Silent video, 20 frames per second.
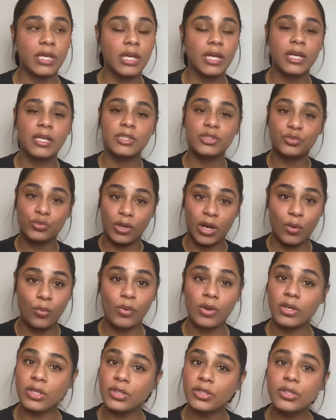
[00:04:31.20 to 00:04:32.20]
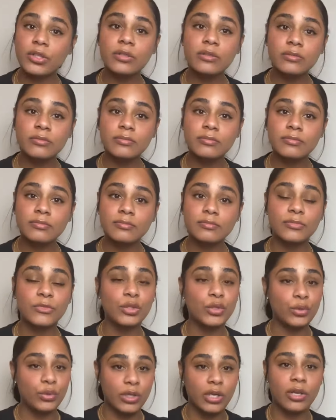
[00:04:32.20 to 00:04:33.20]
It's what I want to do. New
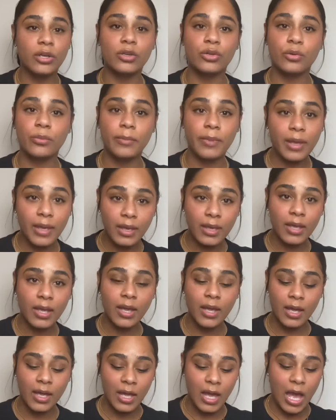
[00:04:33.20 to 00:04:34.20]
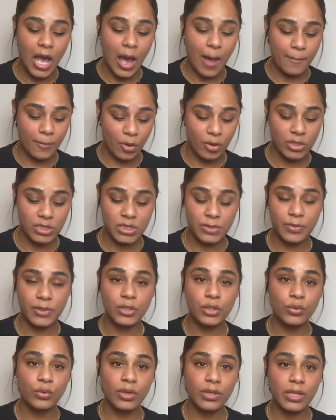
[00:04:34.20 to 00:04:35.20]
year, new me. I'm going to be
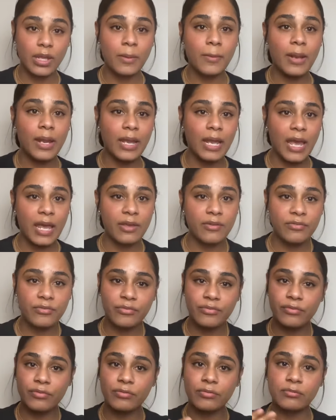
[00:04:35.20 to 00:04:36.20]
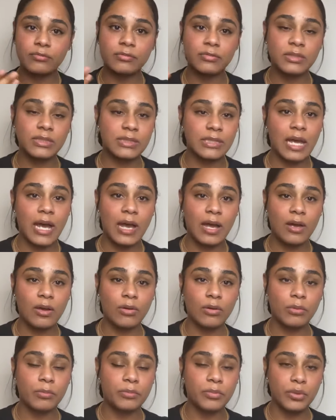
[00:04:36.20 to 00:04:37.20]
doing them. Lifestyle,
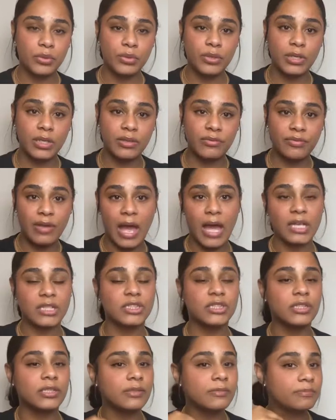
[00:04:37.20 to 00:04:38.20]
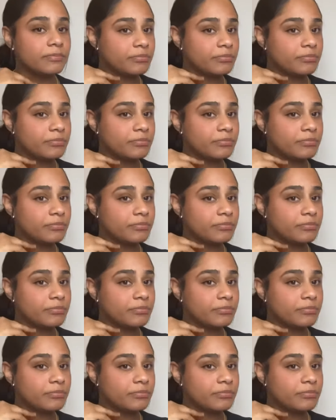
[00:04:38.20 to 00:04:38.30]
beauty, fashion.